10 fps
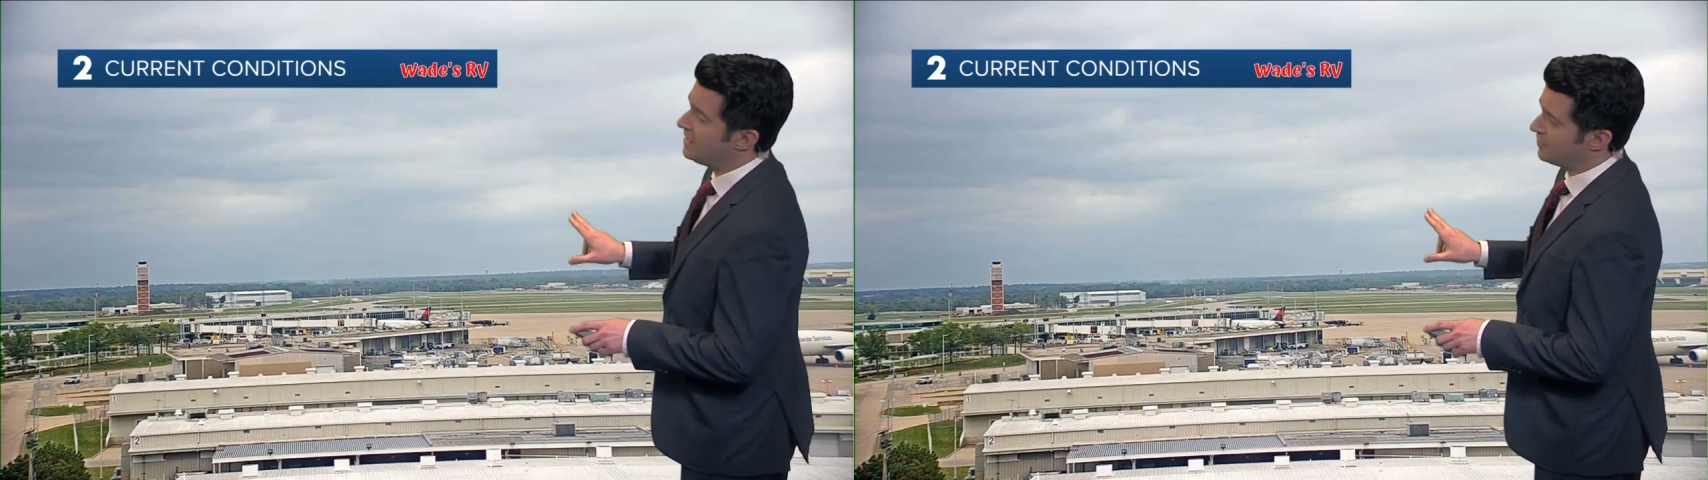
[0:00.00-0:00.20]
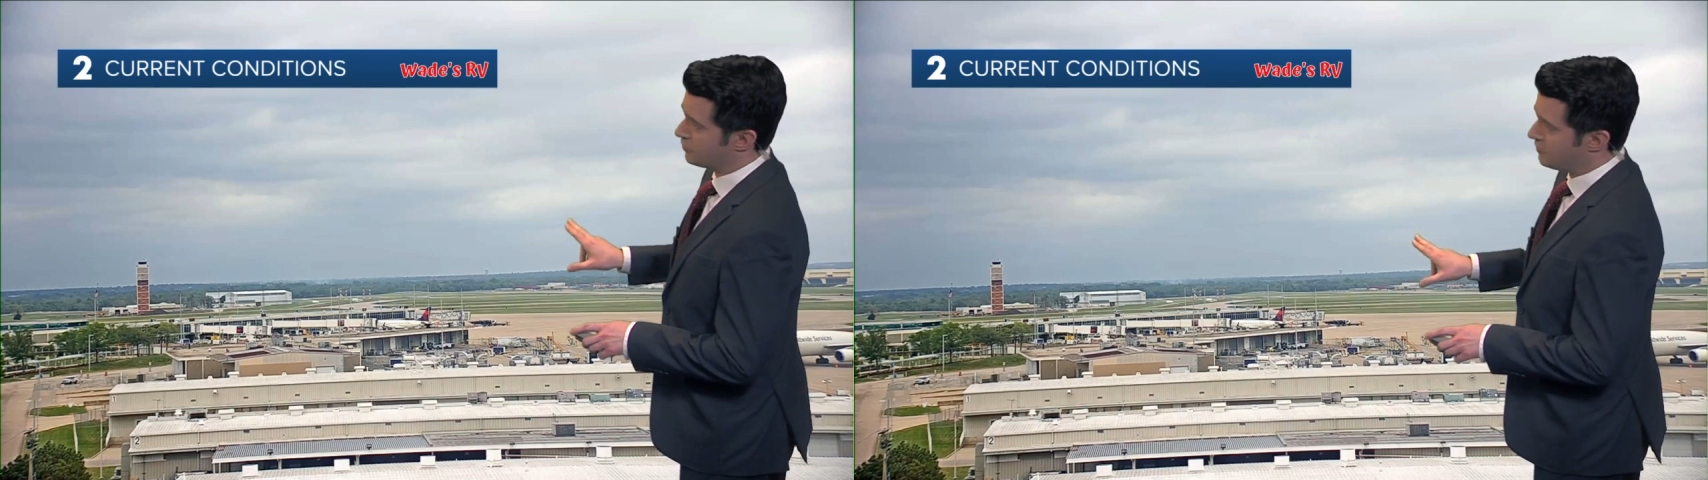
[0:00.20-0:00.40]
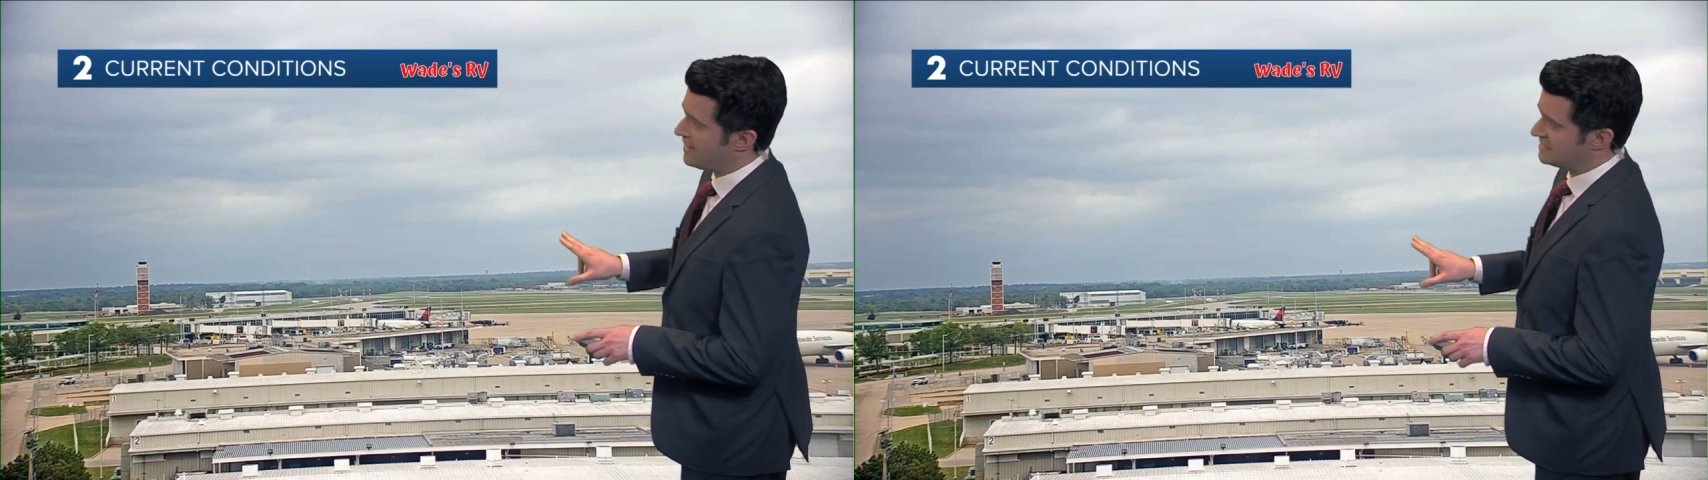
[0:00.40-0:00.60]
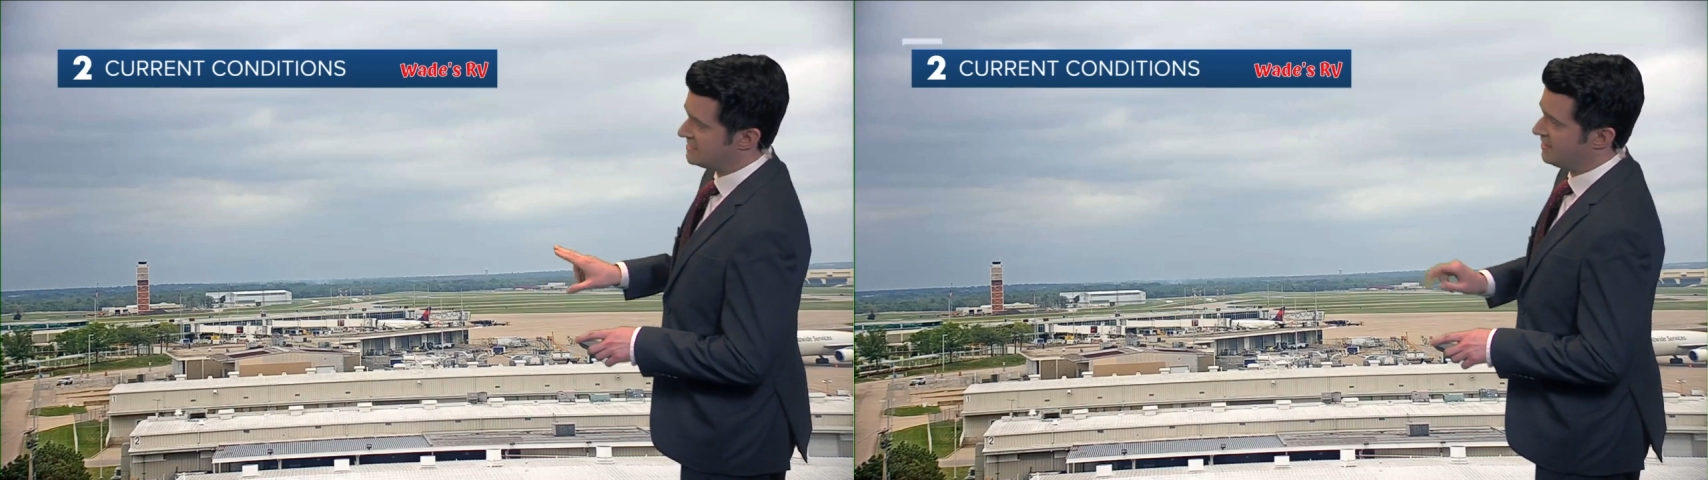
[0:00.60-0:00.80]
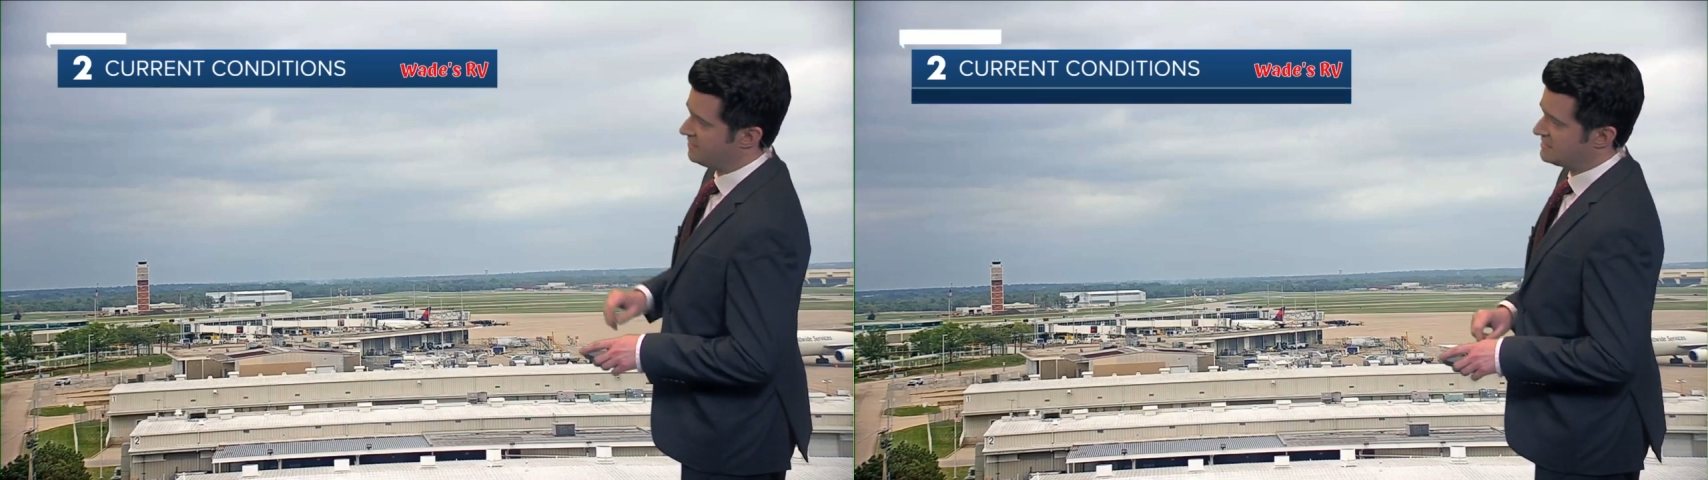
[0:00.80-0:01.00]
the
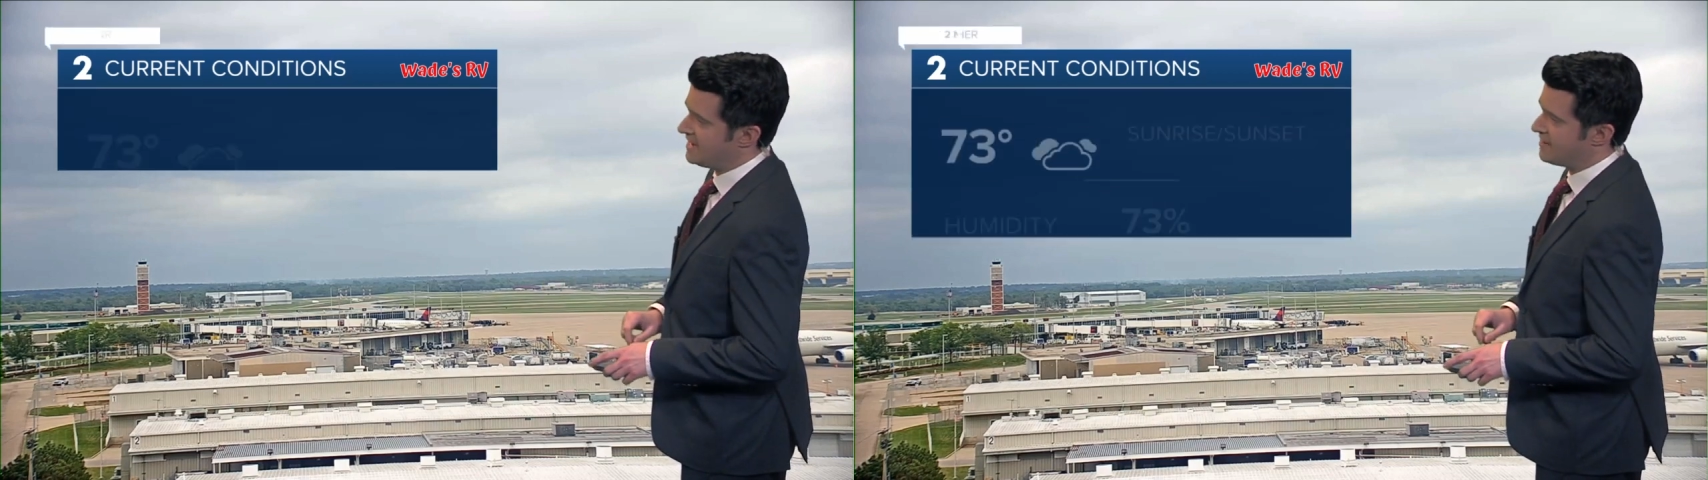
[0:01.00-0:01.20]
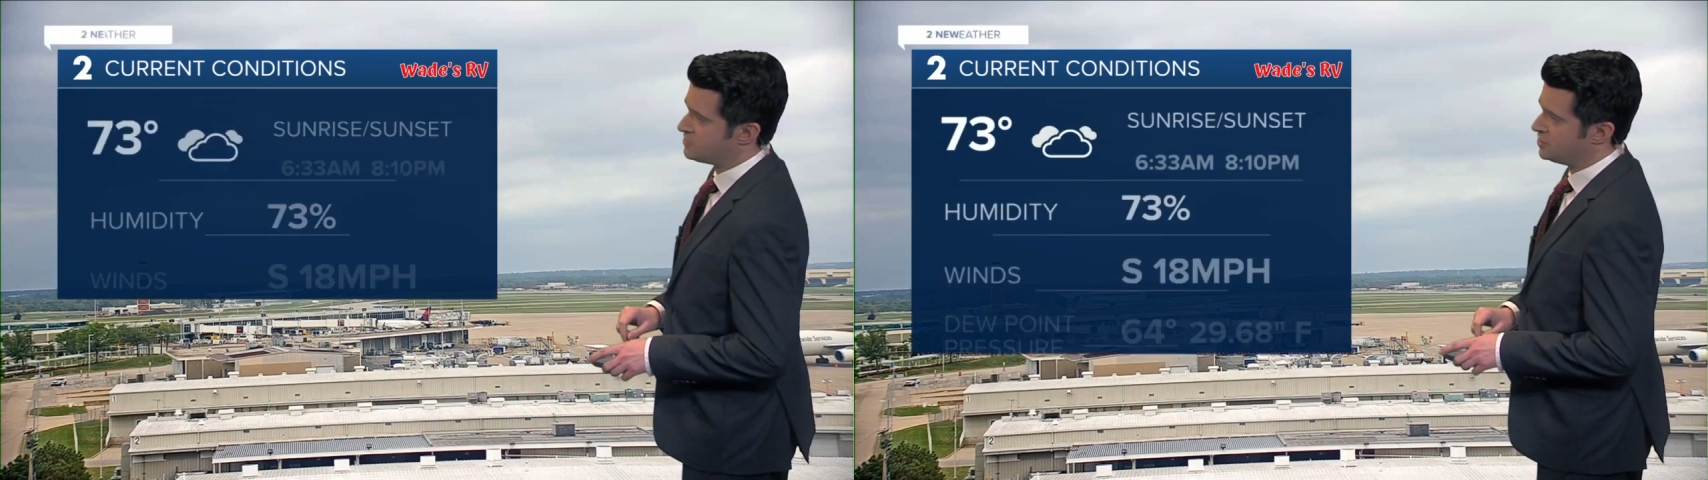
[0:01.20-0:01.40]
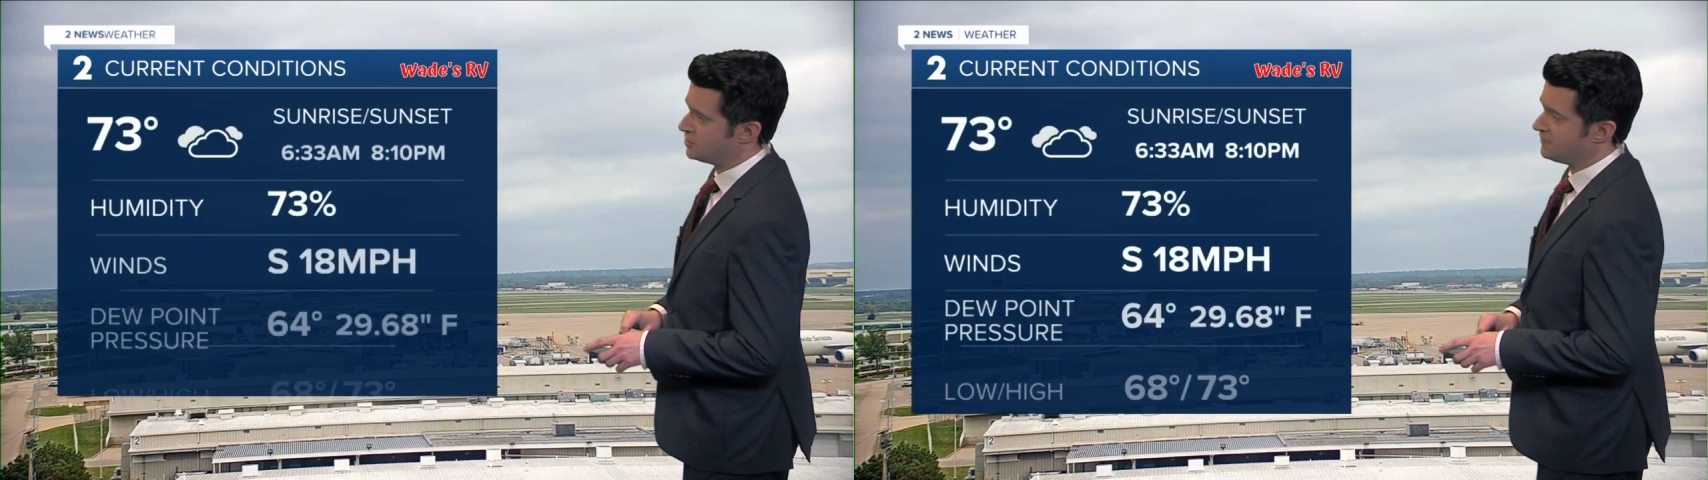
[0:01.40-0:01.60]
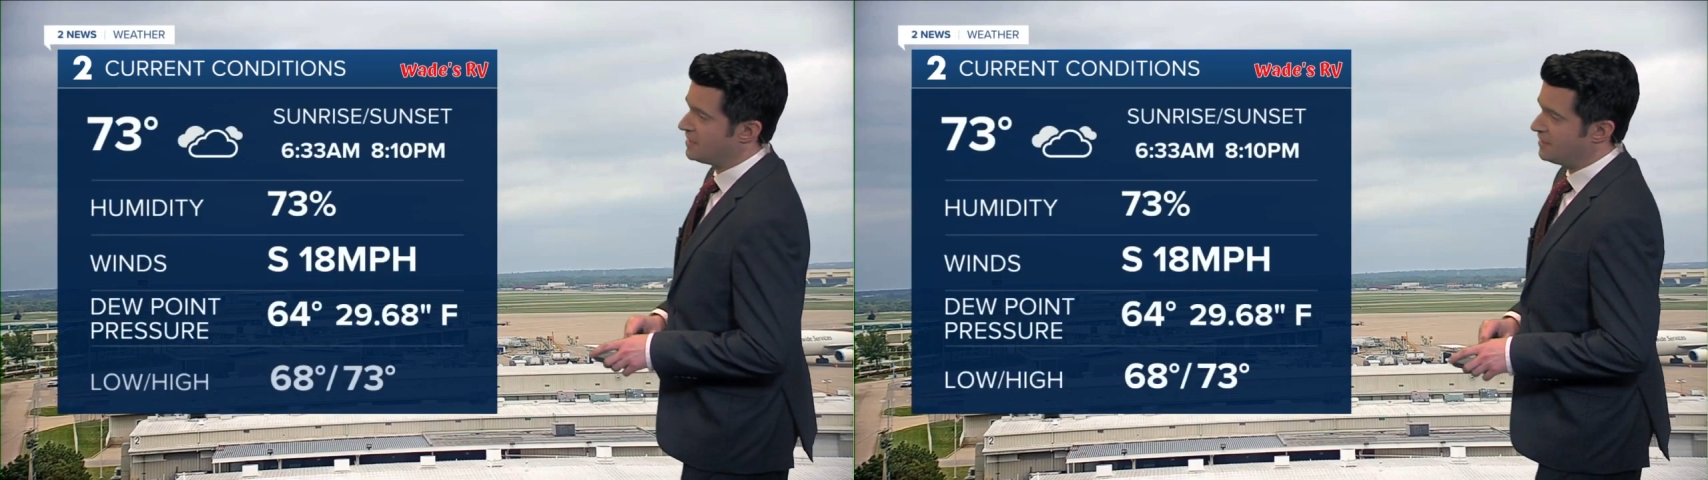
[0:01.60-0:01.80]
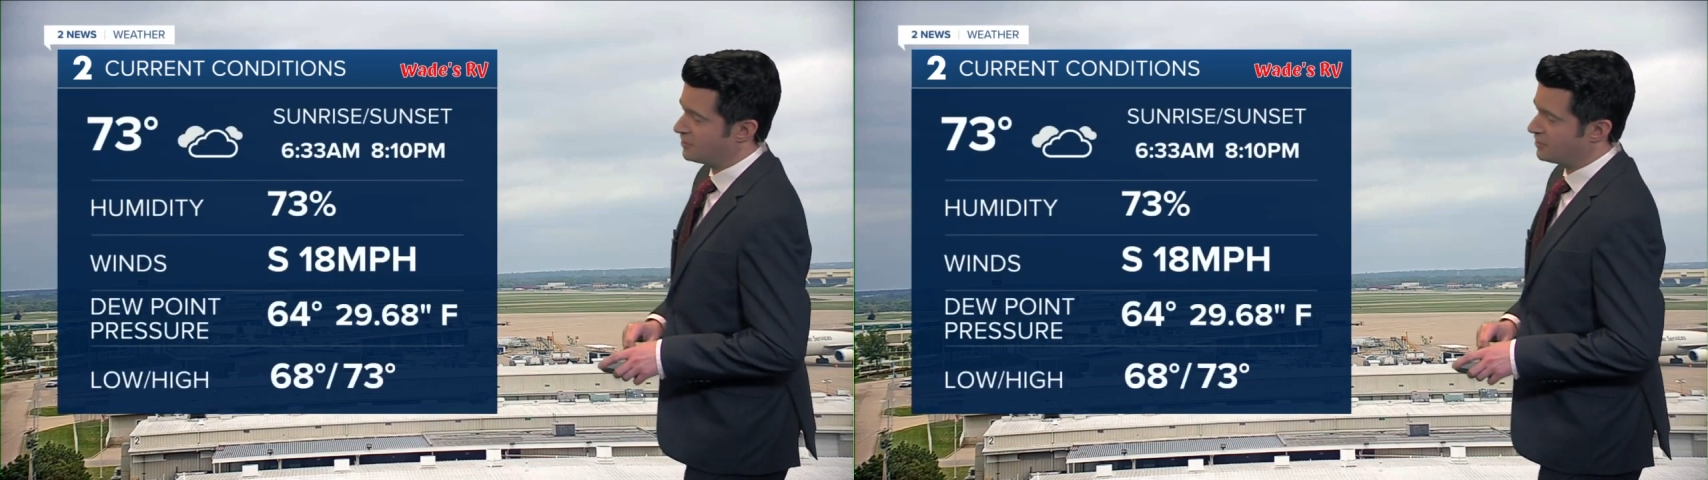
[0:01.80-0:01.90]
rest of this afternoon.